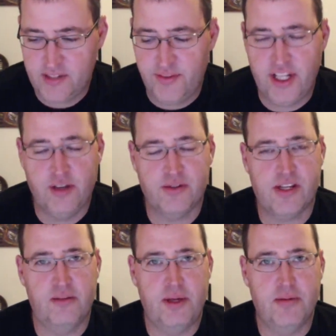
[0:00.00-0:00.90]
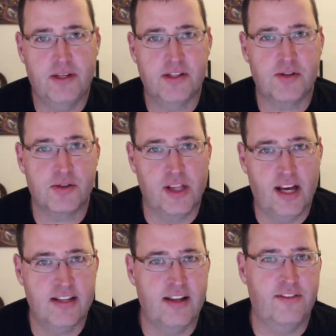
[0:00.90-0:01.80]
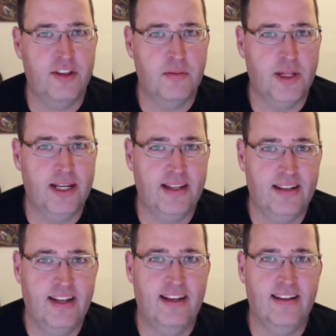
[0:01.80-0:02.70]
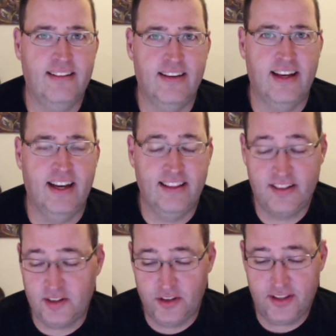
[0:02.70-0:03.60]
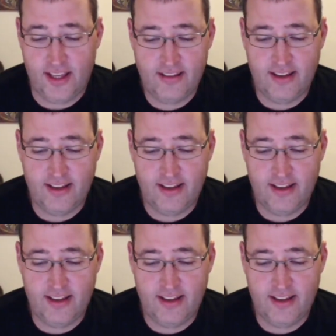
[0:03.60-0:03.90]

video is going to be, because there's a lot of stuff on the plate, and that's a good thing.